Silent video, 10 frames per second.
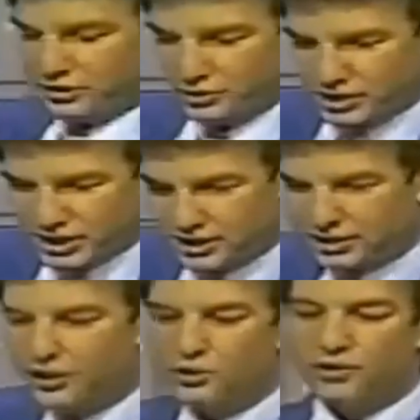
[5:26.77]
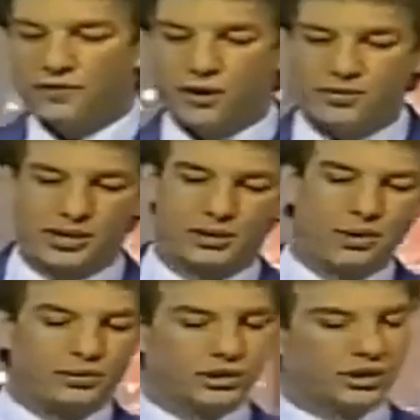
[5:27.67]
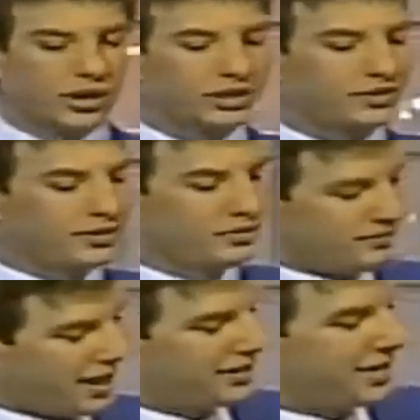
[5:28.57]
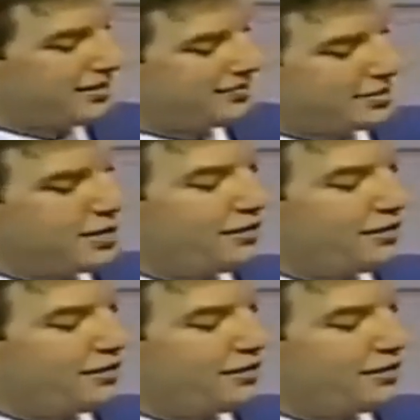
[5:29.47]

We're at twenty. Linonophobia. What would you collect if you had that?